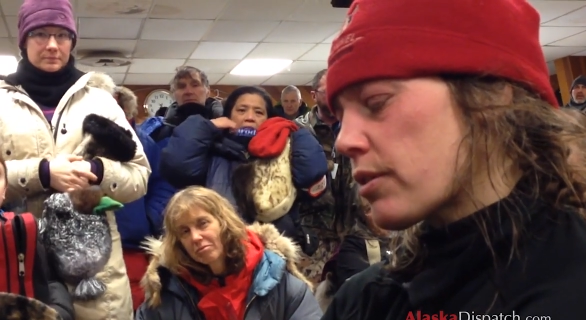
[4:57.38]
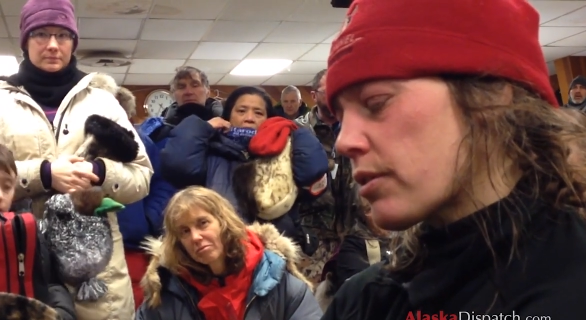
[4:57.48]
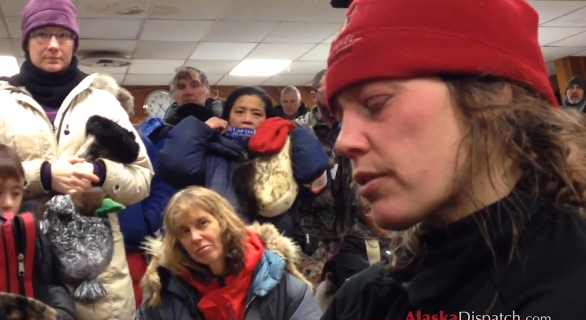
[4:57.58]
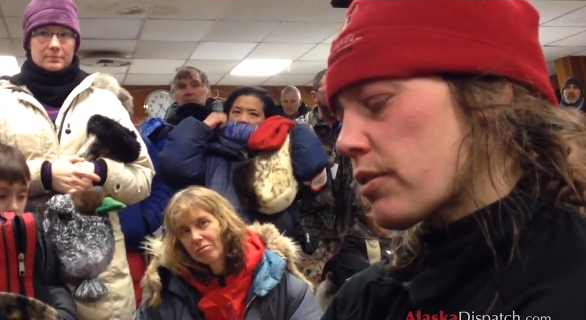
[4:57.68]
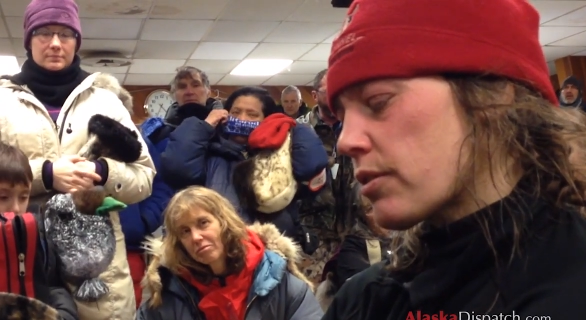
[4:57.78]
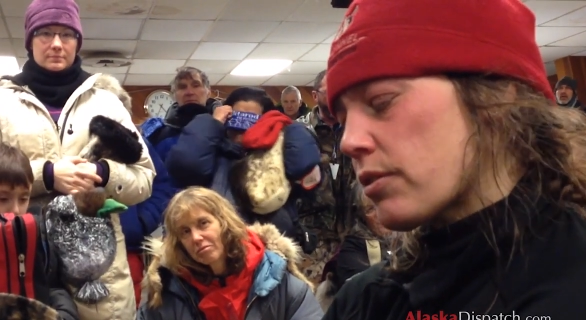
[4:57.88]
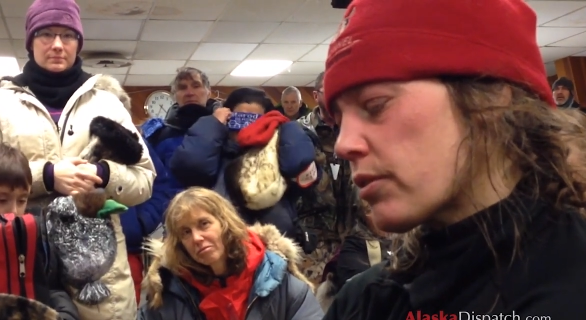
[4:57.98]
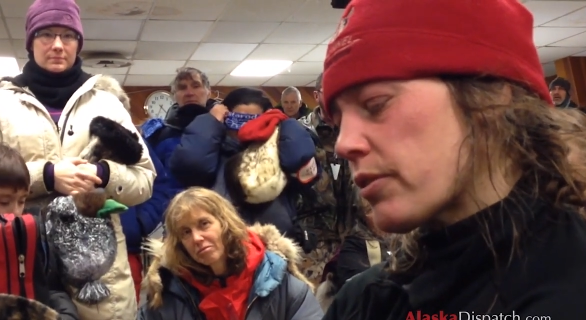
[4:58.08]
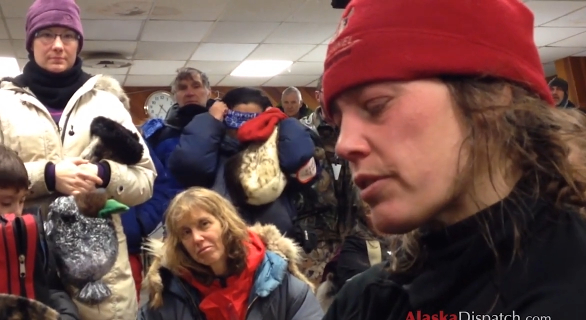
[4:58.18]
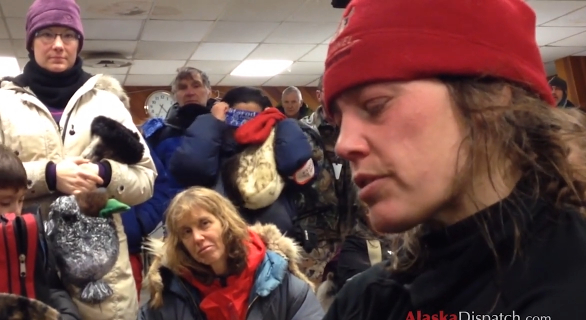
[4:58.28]
Speaker 1: So,
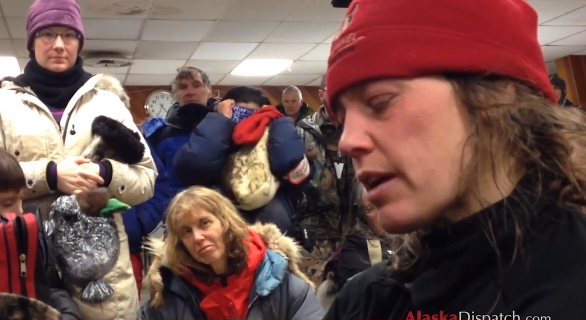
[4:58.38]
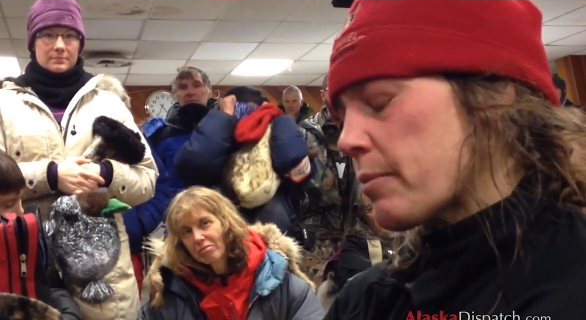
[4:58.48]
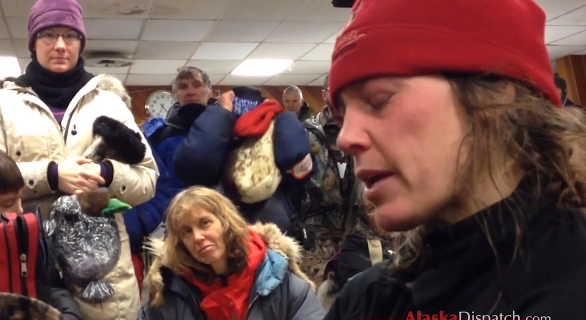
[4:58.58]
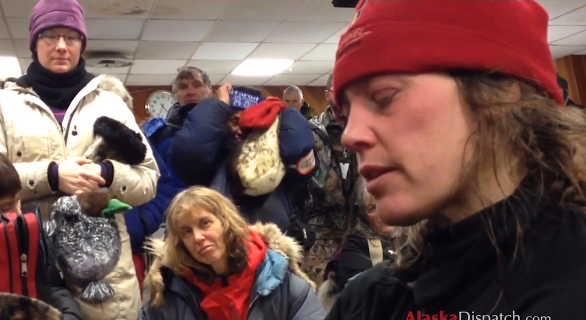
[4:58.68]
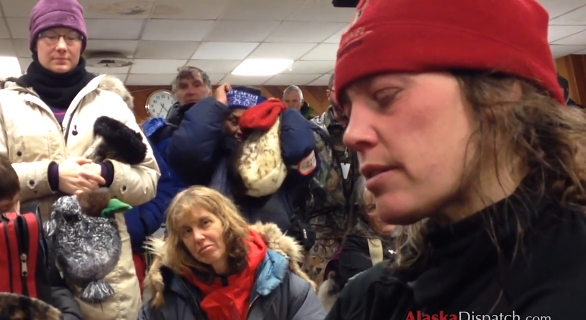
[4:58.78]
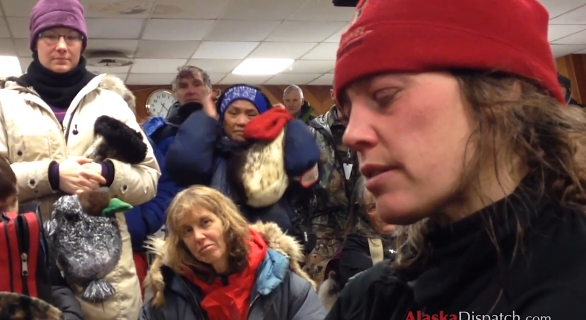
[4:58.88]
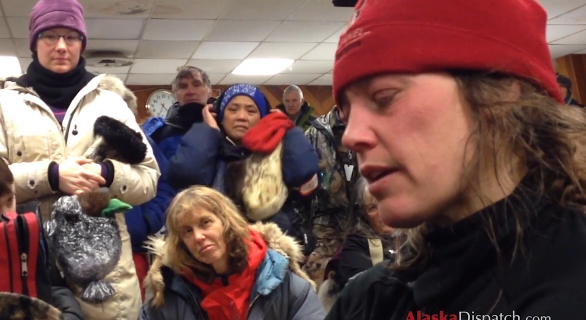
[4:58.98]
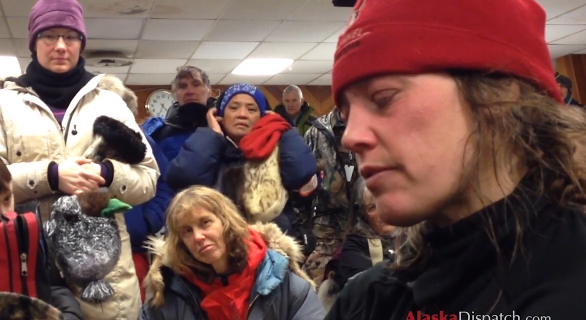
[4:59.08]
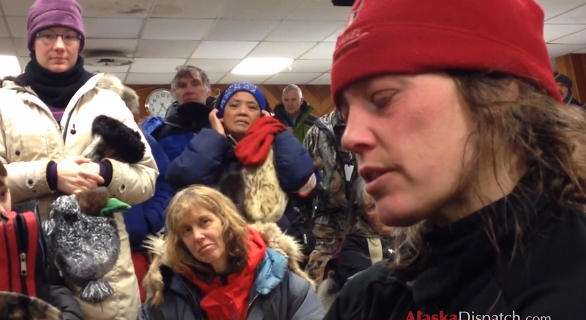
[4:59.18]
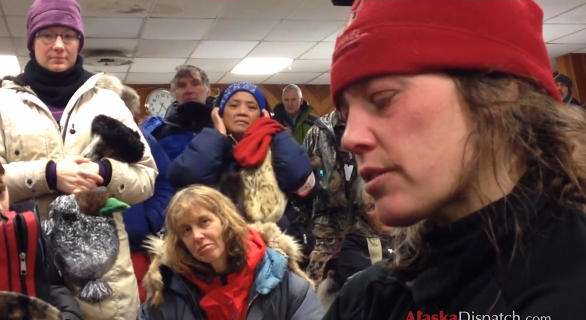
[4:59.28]
the only reason
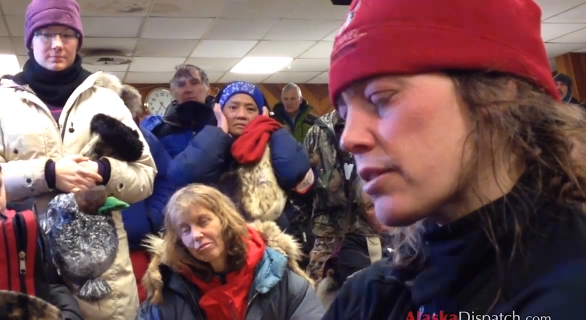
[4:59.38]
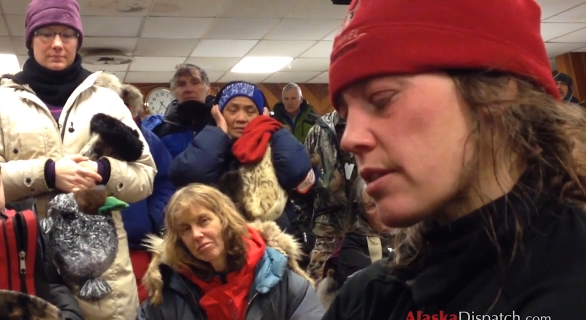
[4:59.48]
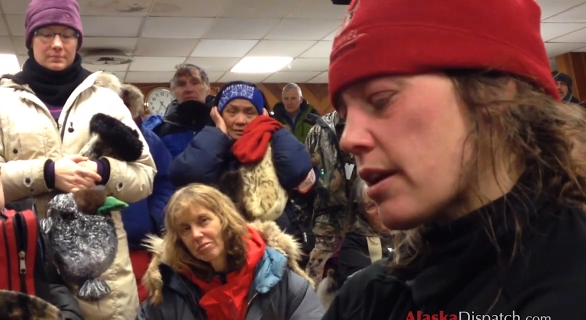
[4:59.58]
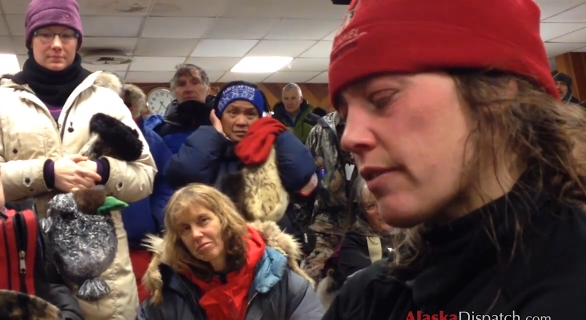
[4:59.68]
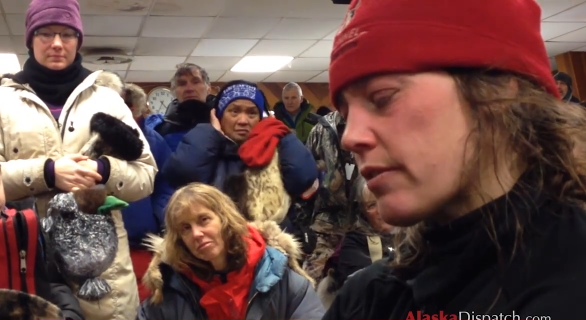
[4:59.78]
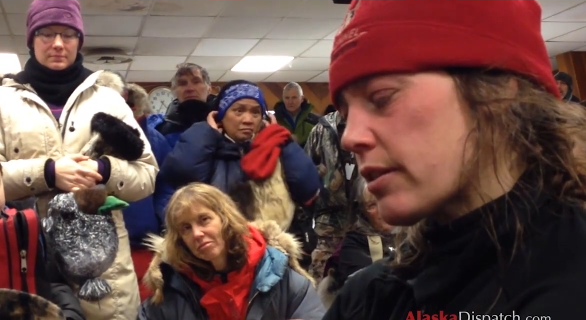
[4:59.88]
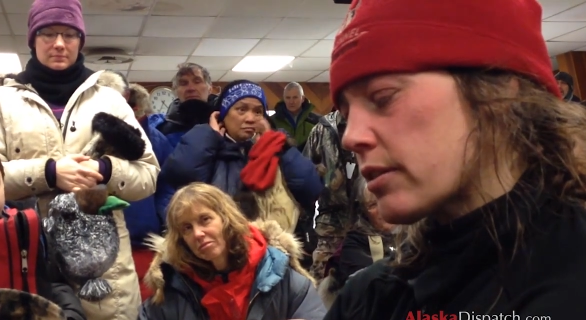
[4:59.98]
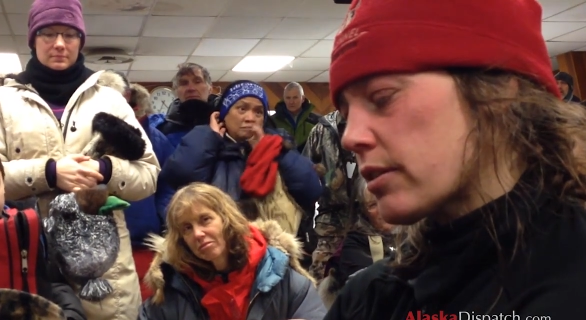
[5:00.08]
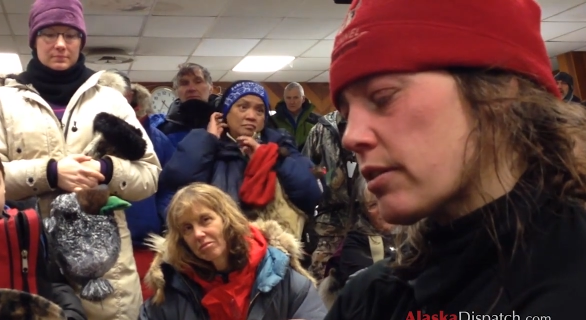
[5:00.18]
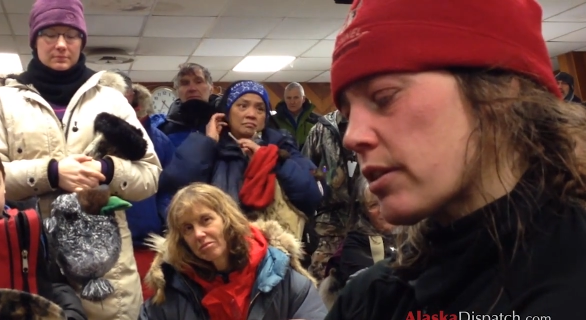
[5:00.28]
I made it to safety is
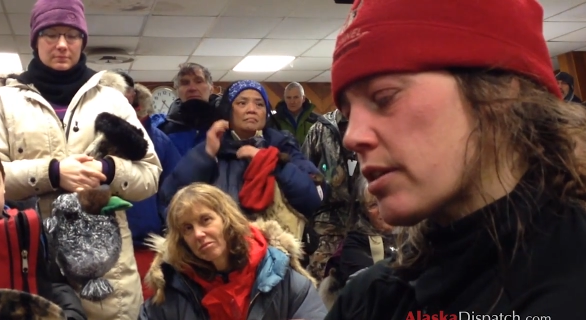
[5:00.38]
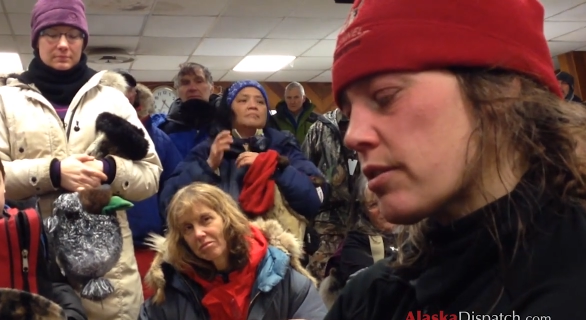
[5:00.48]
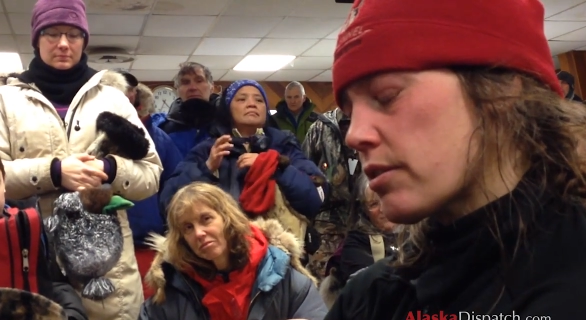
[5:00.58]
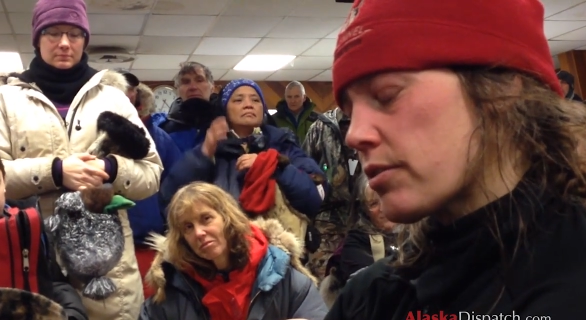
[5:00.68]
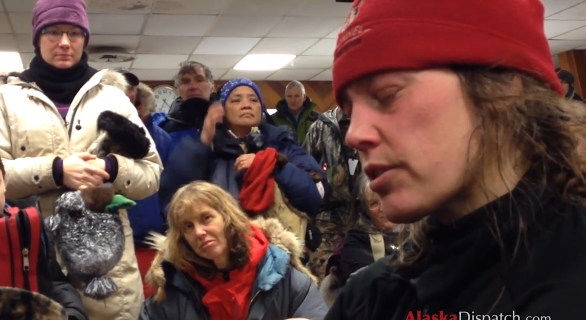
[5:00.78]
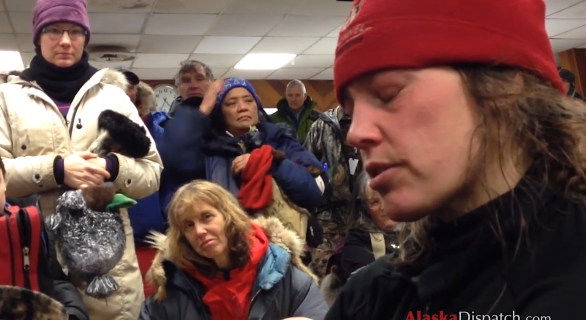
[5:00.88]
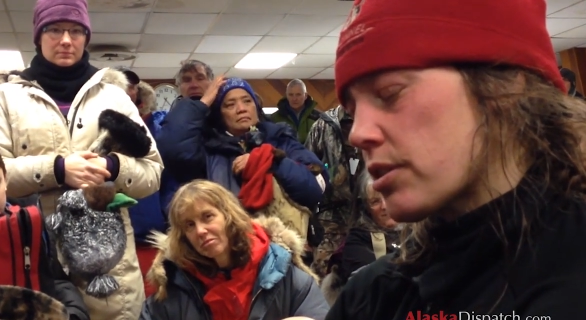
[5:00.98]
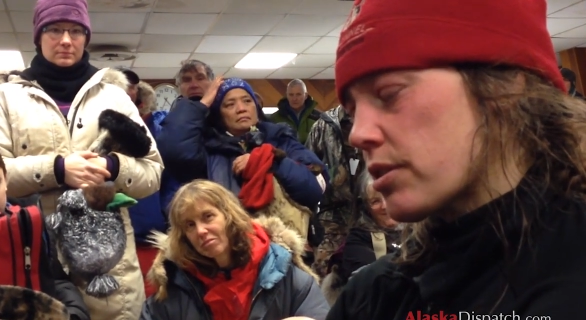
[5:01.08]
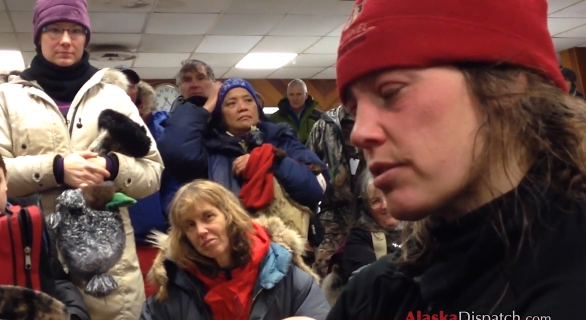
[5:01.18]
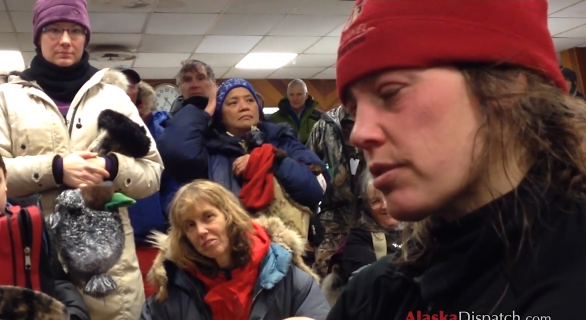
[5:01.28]
because I have that little dog,
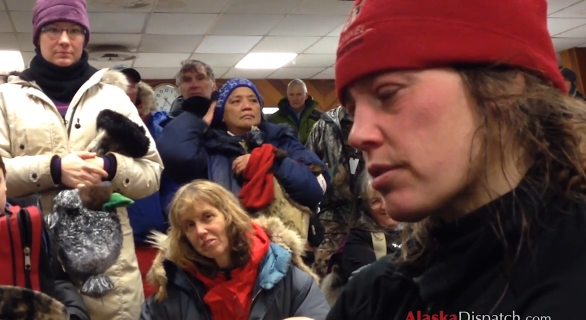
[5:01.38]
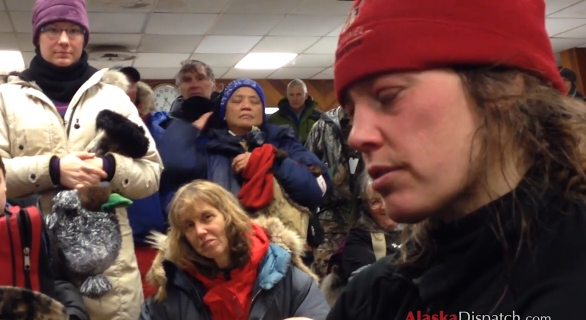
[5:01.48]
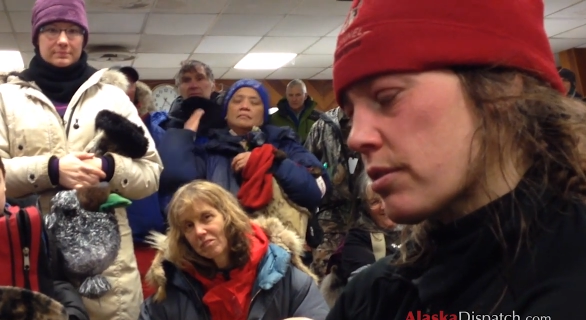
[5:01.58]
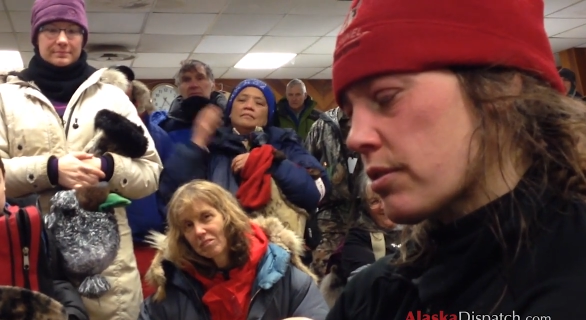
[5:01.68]
Kito, and